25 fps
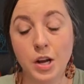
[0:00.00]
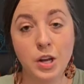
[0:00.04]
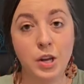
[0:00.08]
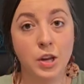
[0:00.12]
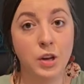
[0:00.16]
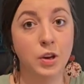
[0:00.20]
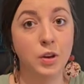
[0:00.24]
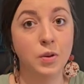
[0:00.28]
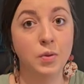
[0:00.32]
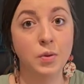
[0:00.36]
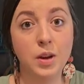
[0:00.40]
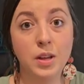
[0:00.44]

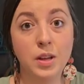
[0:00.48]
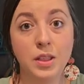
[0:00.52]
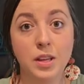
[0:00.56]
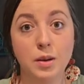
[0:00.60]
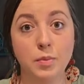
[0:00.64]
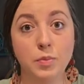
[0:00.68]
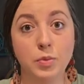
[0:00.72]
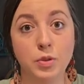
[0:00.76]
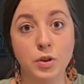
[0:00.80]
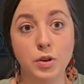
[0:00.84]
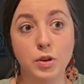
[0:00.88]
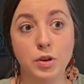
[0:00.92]
you can run
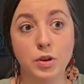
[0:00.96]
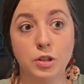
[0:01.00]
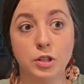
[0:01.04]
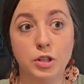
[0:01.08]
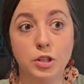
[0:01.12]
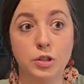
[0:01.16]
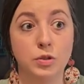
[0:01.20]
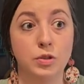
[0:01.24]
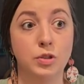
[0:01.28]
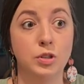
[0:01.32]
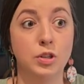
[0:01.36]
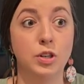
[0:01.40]
them through your
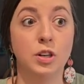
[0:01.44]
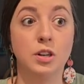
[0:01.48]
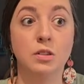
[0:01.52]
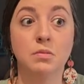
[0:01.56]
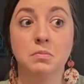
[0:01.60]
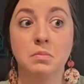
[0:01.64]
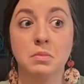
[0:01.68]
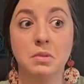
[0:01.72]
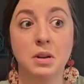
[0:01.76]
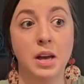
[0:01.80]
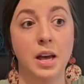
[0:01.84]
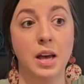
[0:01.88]

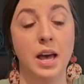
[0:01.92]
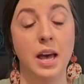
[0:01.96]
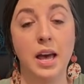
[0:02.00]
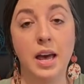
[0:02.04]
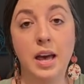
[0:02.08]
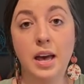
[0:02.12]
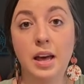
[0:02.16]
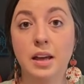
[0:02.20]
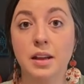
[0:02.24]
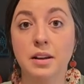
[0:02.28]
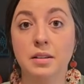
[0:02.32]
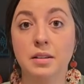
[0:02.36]
juicer
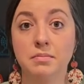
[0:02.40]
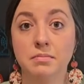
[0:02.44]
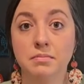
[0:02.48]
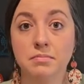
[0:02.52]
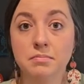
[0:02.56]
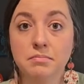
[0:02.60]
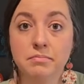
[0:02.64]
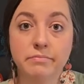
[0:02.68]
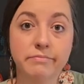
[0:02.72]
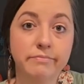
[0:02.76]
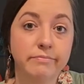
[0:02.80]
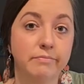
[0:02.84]

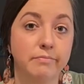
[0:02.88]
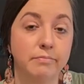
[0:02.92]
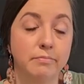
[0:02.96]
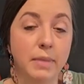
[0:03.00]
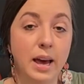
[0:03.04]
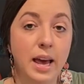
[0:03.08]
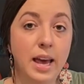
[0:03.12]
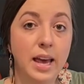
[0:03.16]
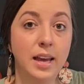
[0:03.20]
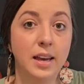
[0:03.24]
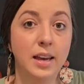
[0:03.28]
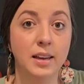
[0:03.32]
and
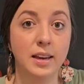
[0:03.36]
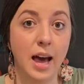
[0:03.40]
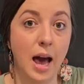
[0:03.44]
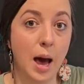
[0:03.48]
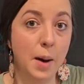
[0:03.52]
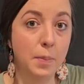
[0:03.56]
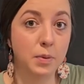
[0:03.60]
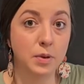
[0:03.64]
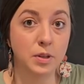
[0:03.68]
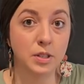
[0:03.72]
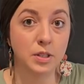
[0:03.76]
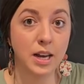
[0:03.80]
make
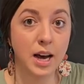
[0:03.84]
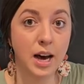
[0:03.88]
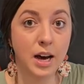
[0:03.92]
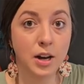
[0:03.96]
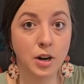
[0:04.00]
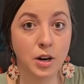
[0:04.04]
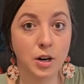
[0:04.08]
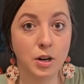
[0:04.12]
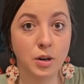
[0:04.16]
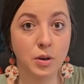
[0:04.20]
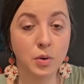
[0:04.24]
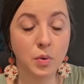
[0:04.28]
apple
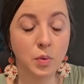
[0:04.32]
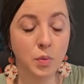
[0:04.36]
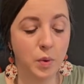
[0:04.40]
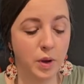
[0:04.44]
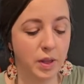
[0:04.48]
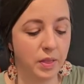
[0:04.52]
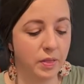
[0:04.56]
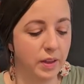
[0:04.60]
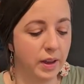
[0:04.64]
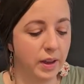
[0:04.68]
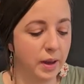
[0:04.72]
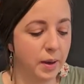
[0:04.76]
cider
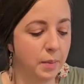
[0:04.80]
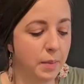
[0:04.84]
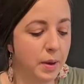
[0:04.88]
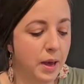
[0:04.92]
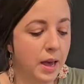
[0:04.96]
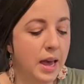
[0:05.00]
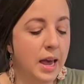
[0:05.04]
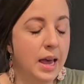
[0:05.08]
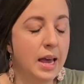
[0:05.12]
with them.